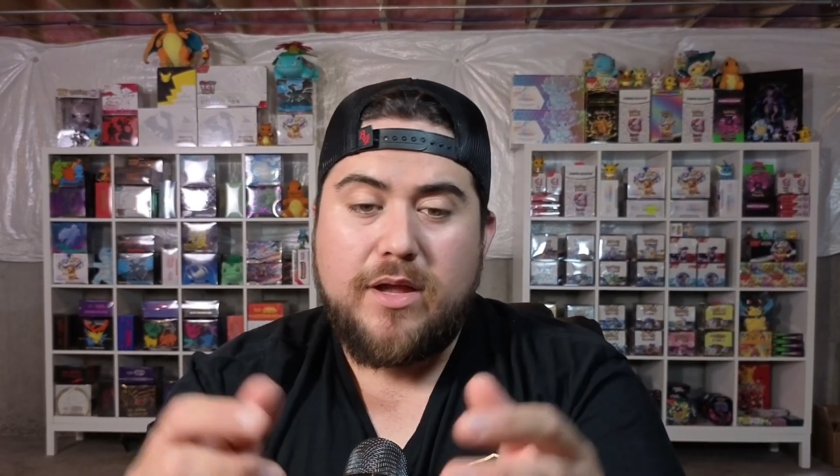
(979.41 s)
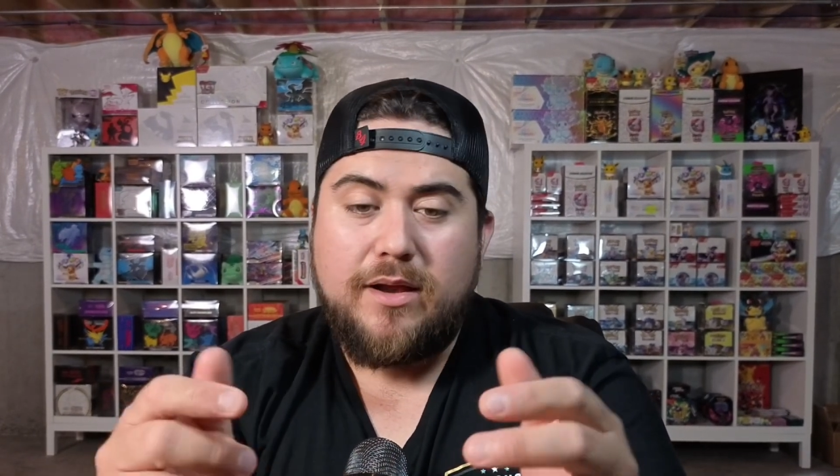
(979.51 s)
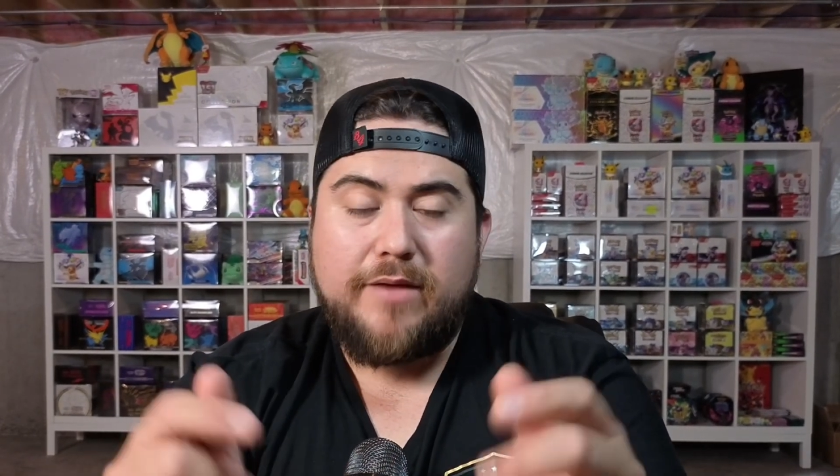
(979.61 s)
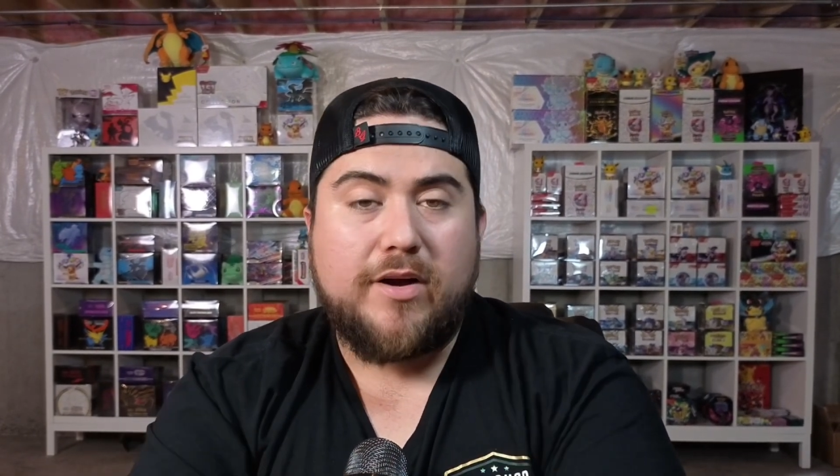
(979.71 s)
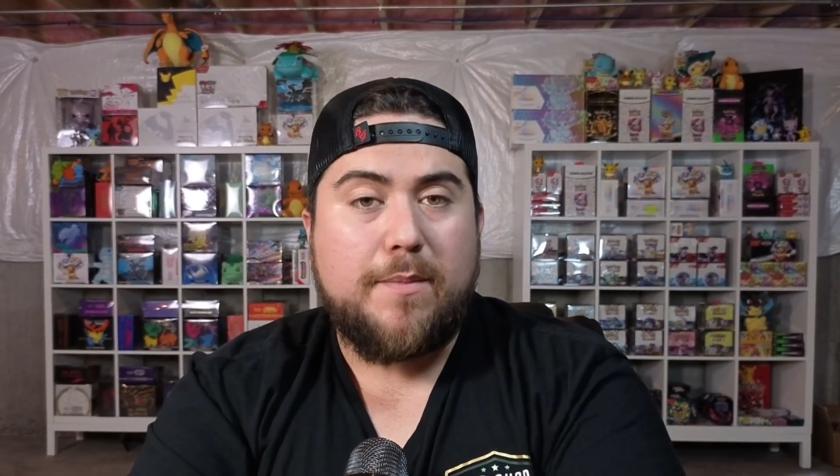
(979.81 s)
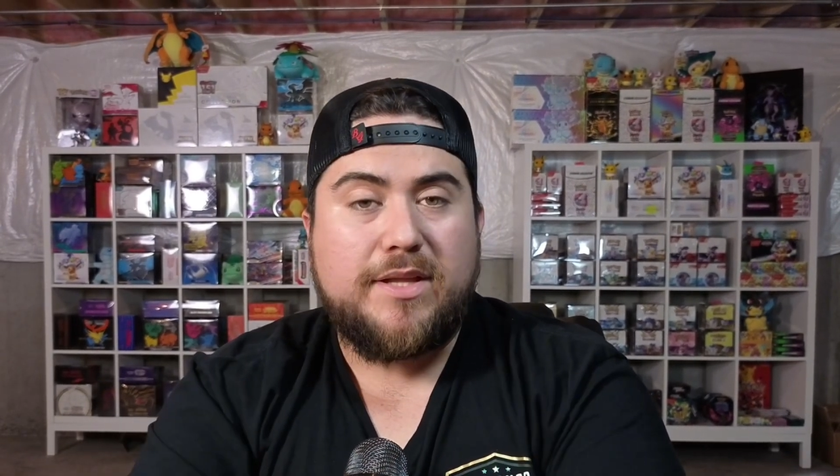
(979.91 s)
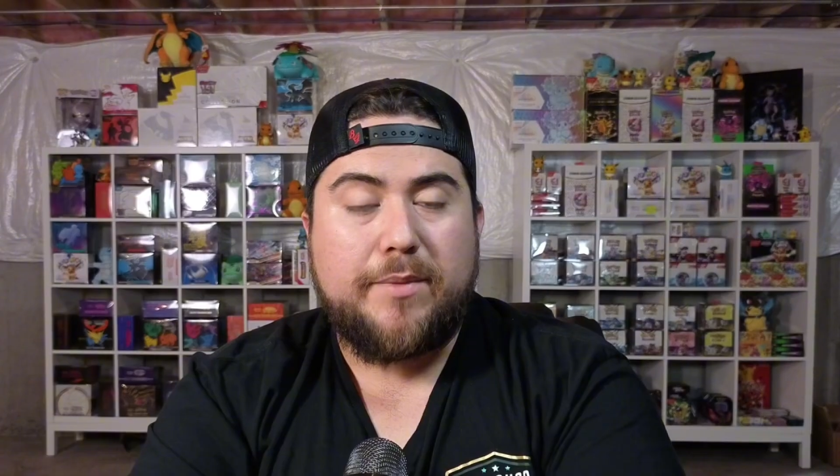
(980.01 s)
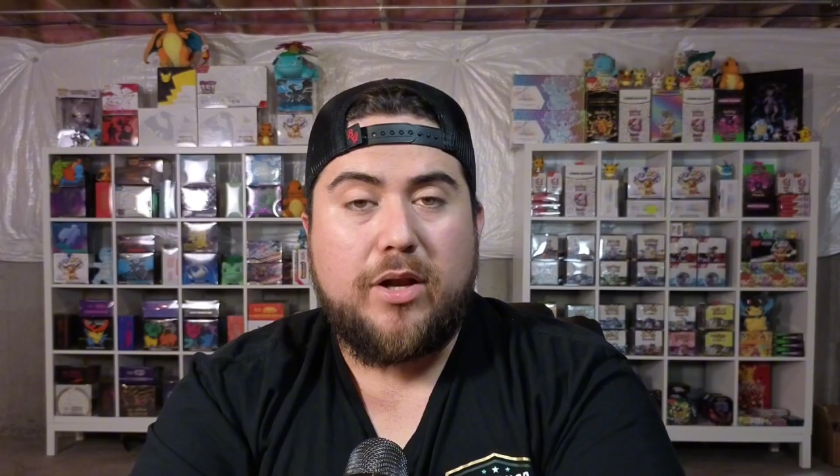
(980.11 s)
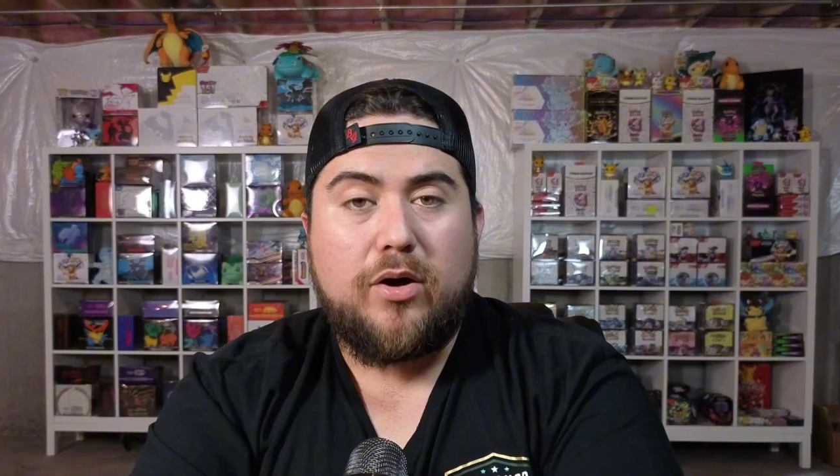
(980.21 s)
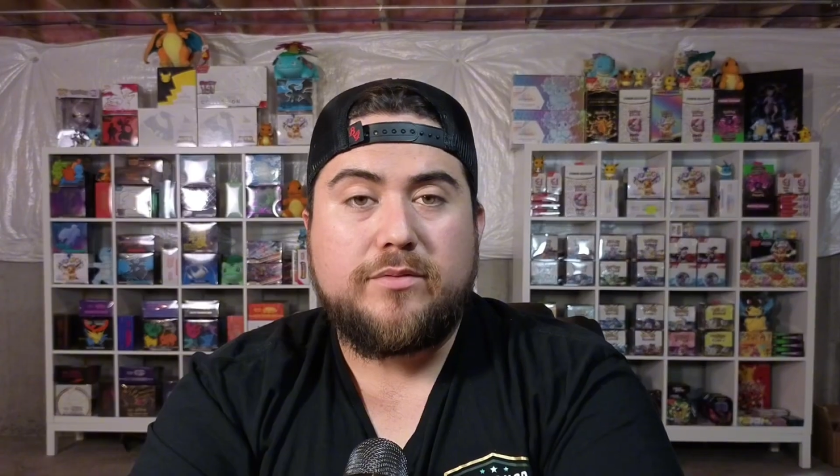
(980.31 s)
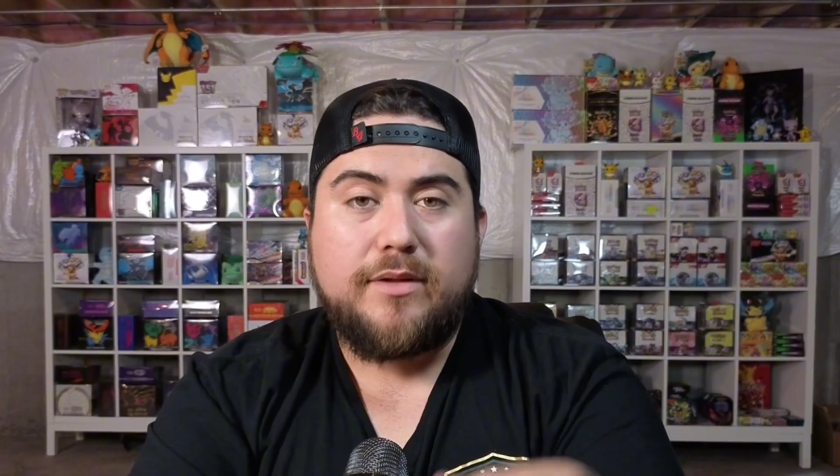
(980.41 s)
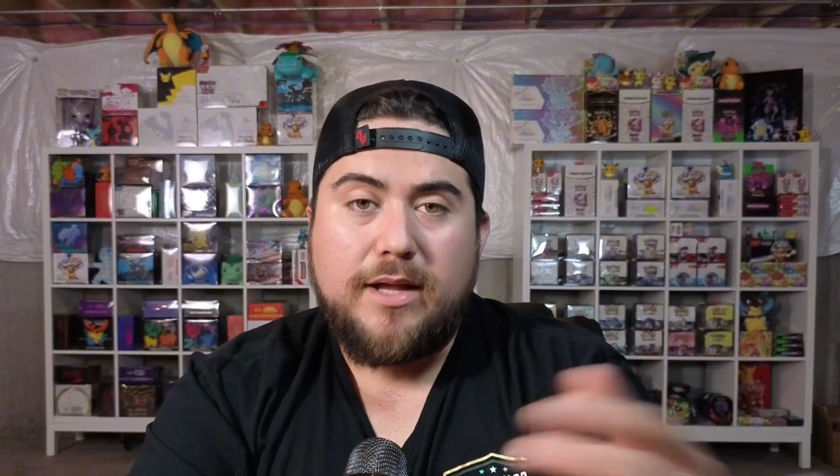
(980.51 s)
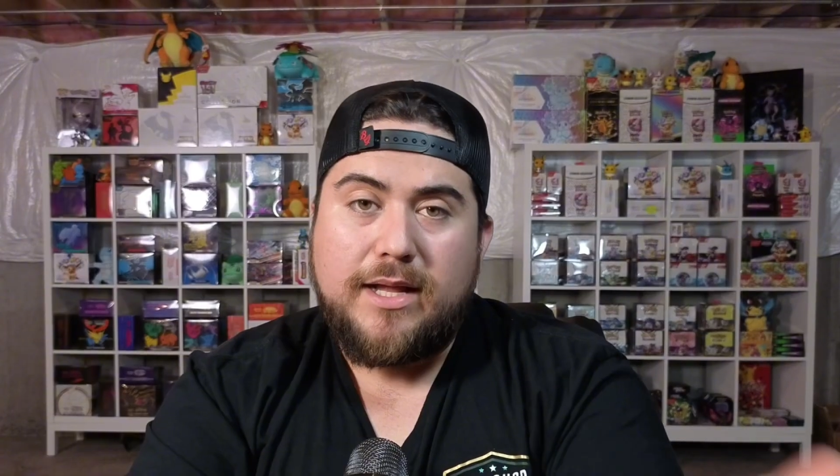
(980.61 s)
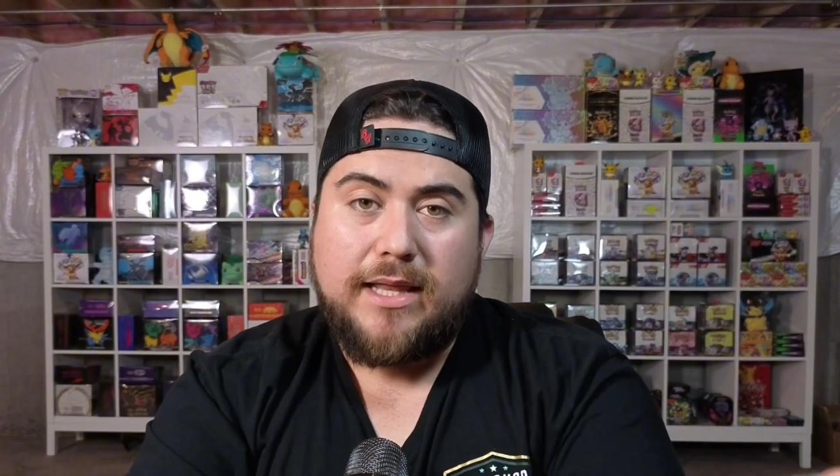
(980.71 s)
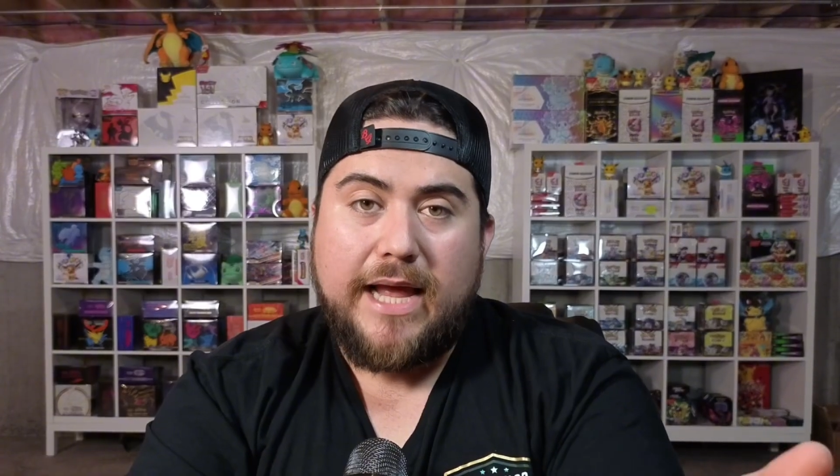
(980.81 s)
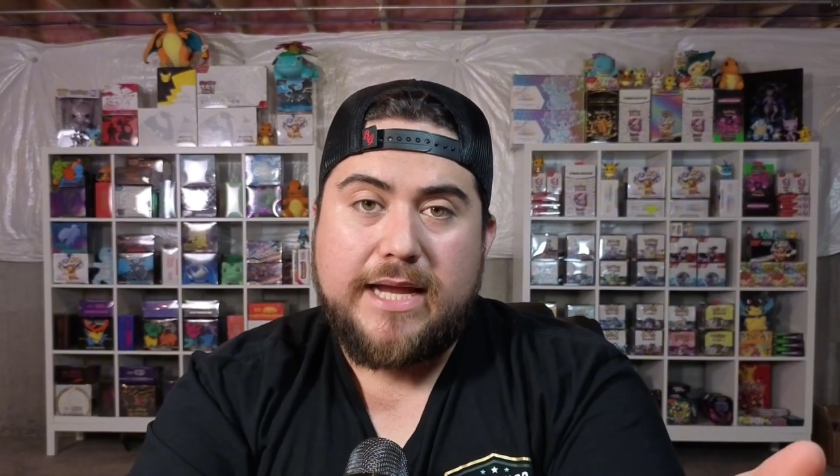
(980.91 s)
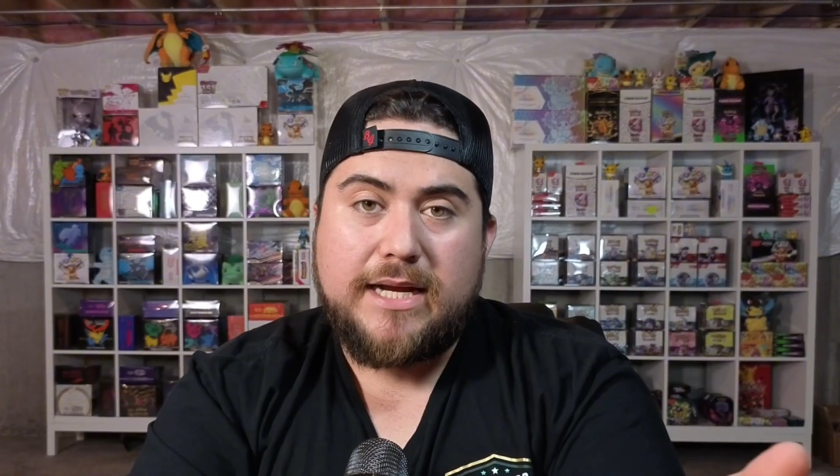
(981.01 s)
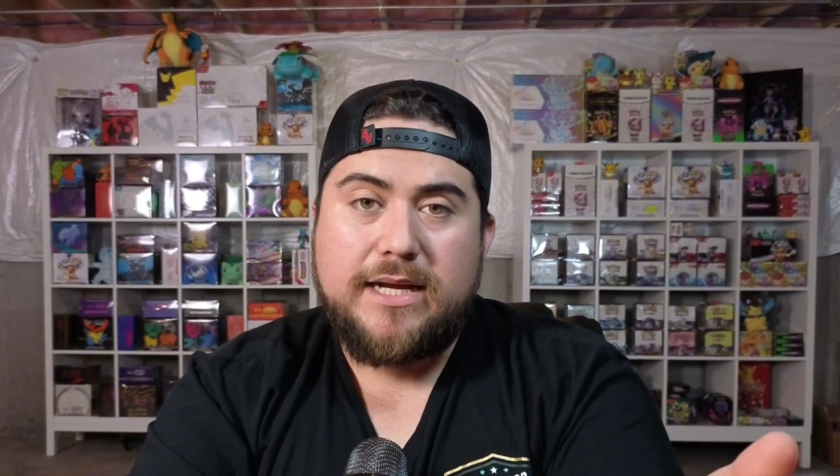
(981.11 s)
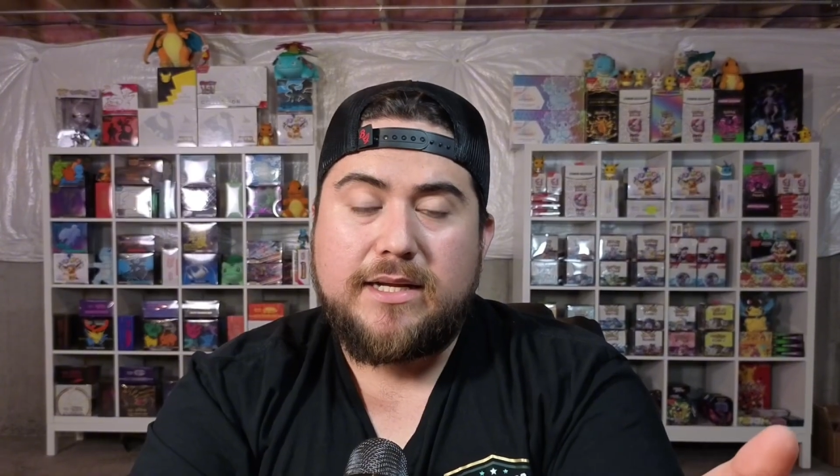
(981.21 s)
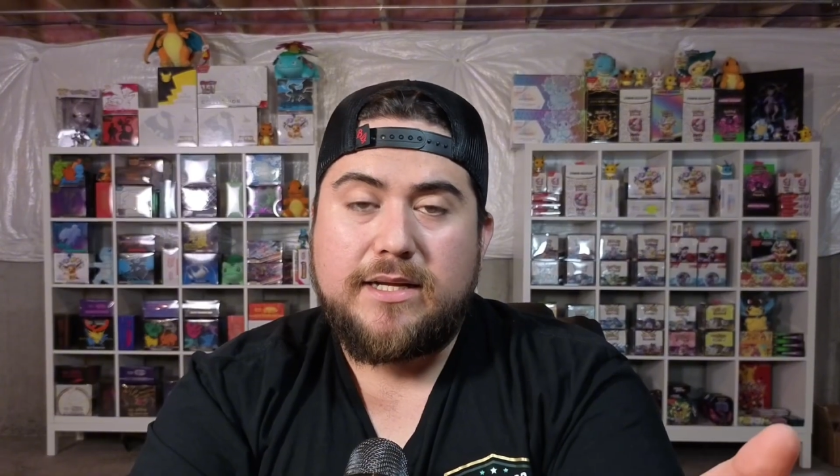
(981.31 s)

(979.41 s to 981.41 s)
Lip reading: Leave a comment down below, like